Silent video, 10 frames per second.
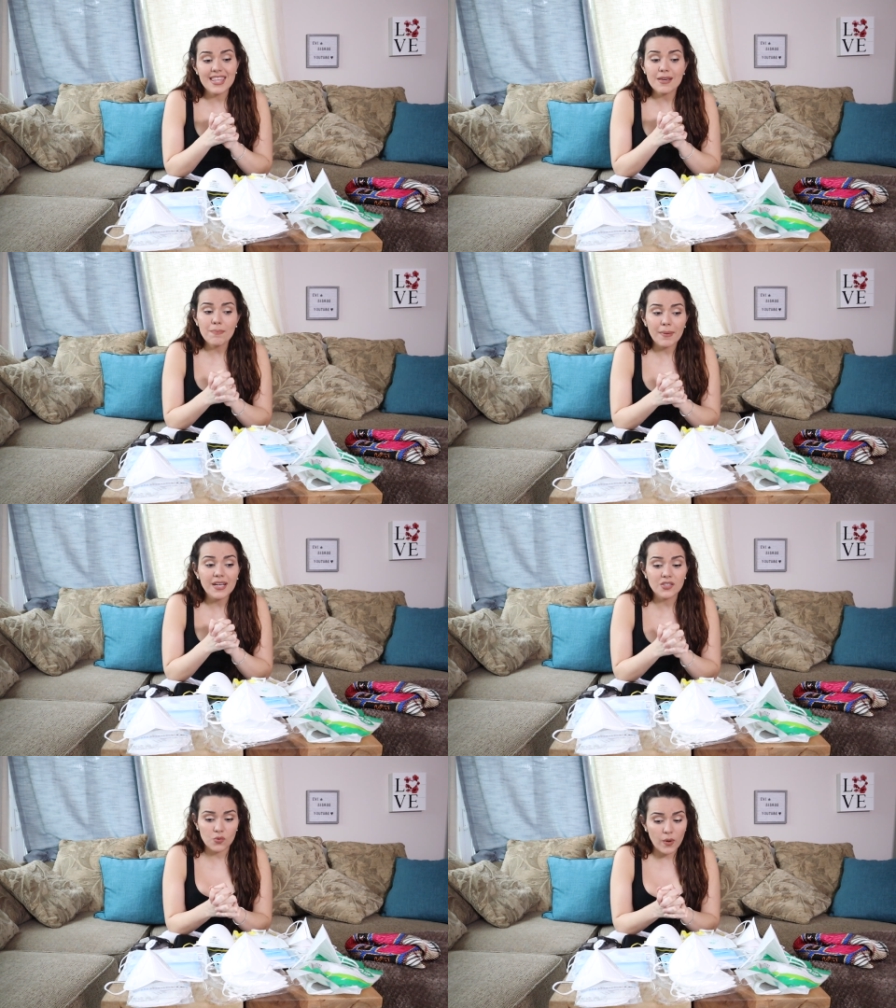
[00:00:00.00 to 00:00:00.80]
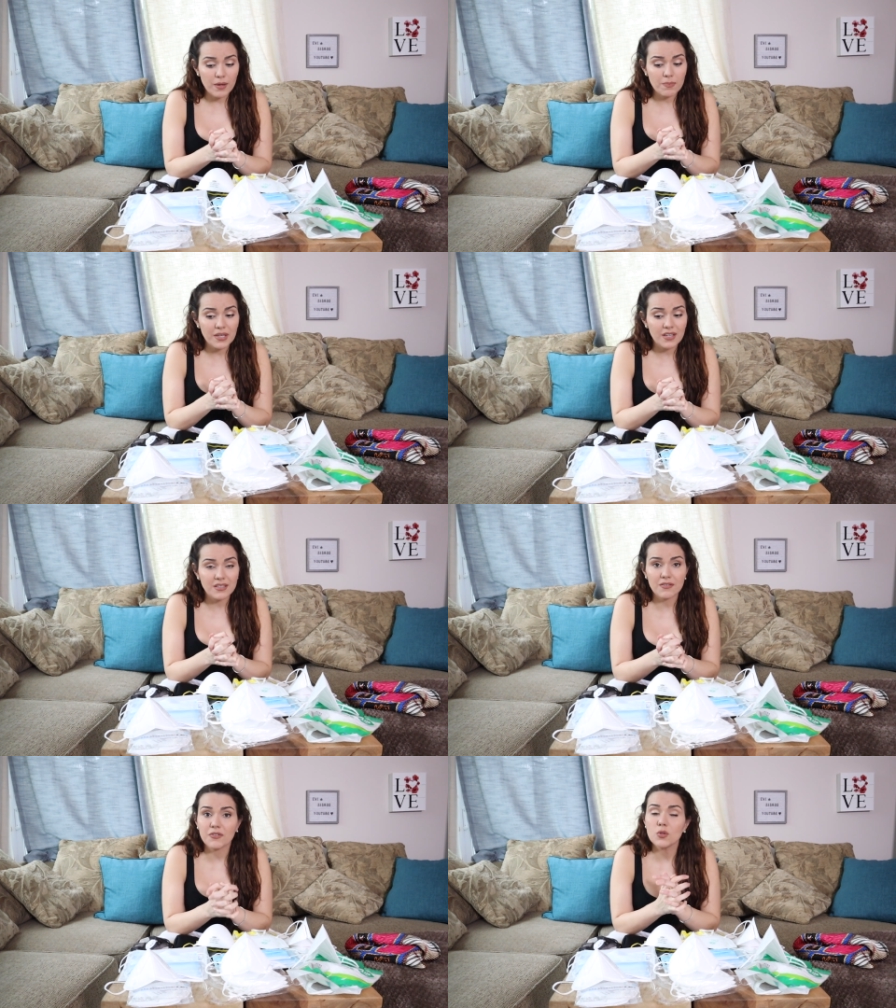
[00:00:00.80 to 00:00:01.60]
the best way,
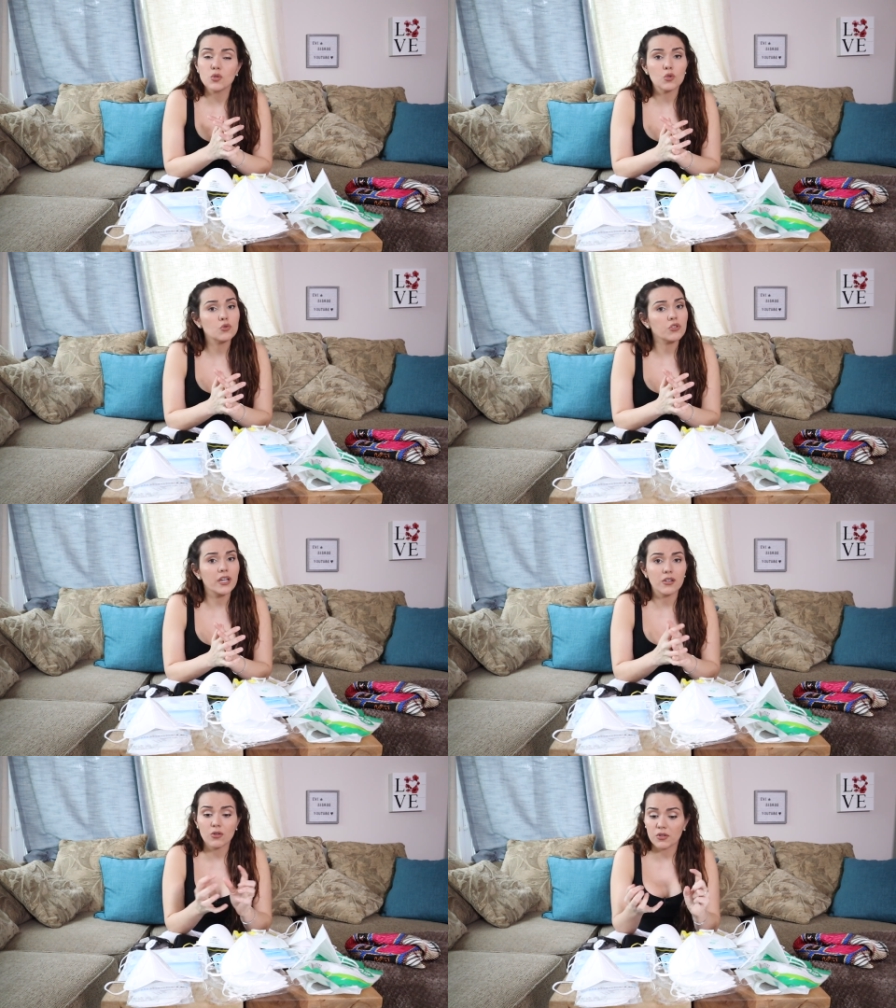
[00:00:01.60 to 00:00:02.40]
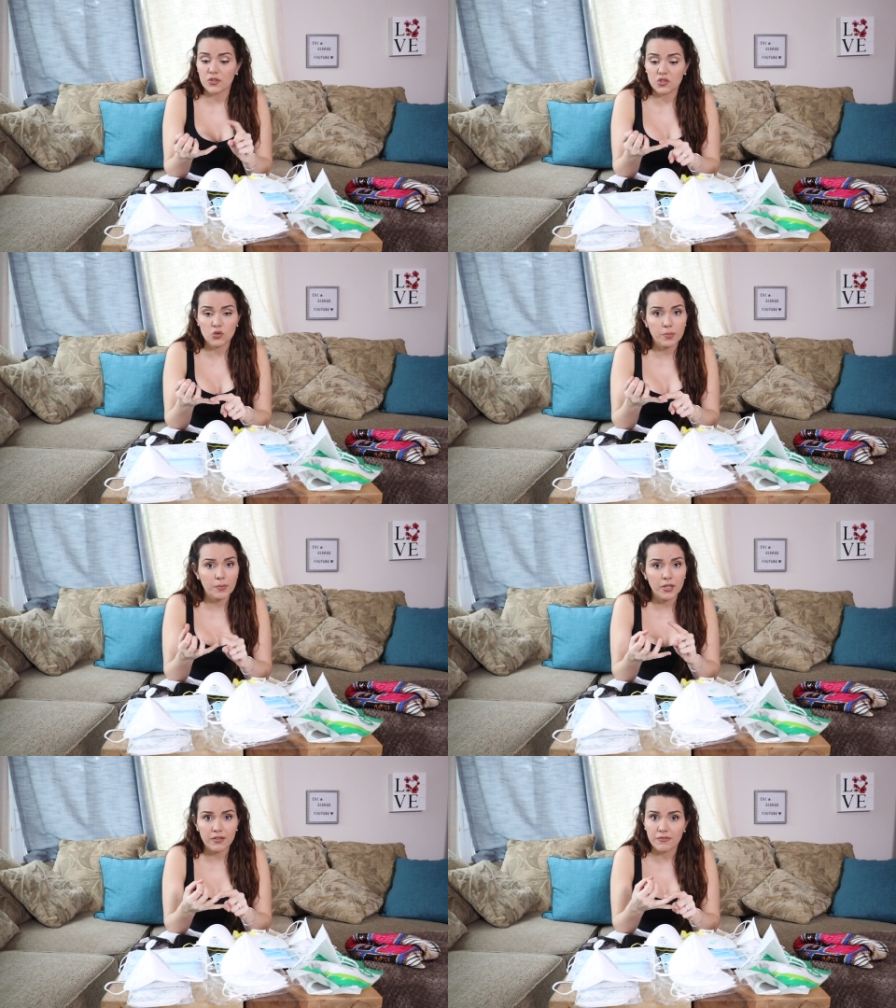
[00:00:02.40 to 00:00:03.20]
because if you do try to go to the
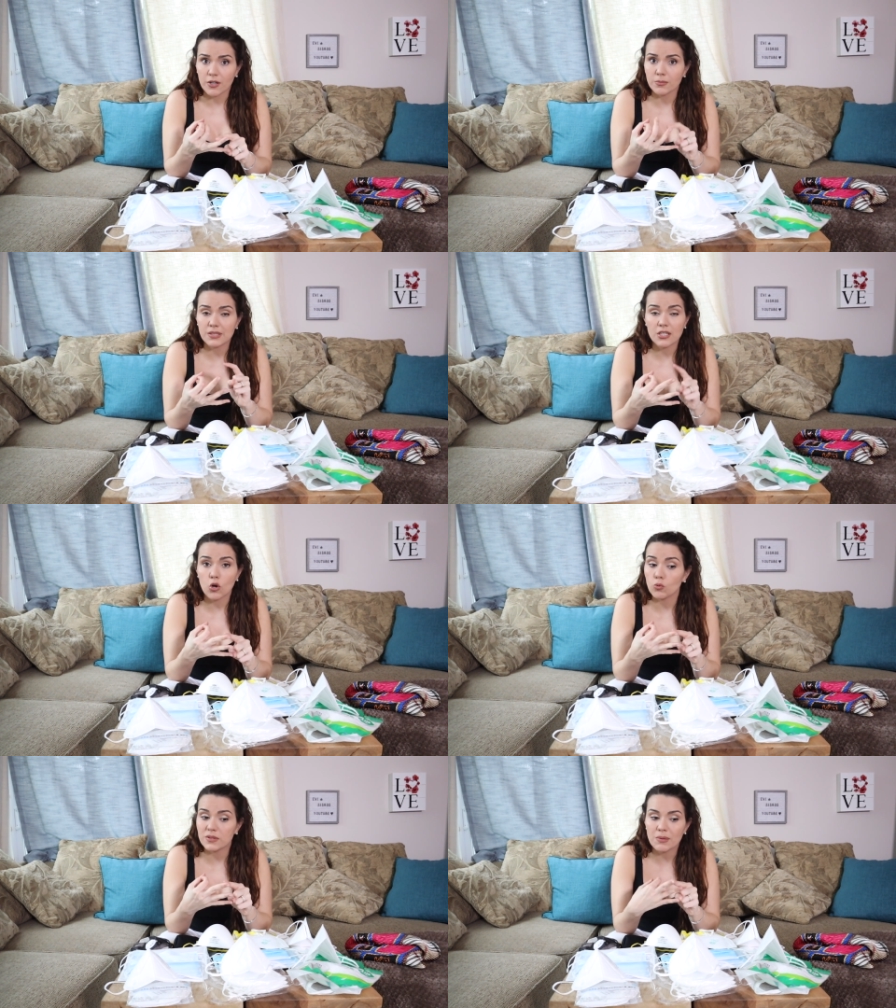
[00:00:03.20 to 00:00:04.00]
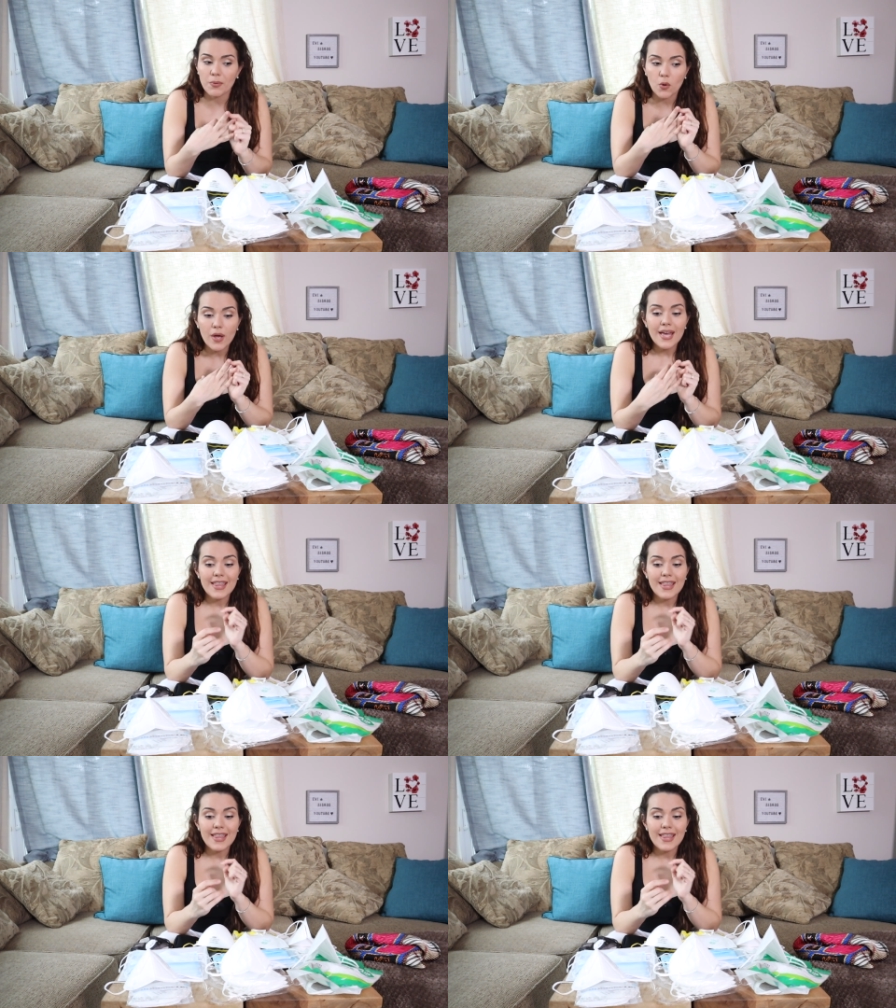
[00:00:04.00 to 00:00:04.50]
supermarket, pharmacy, Home Depot,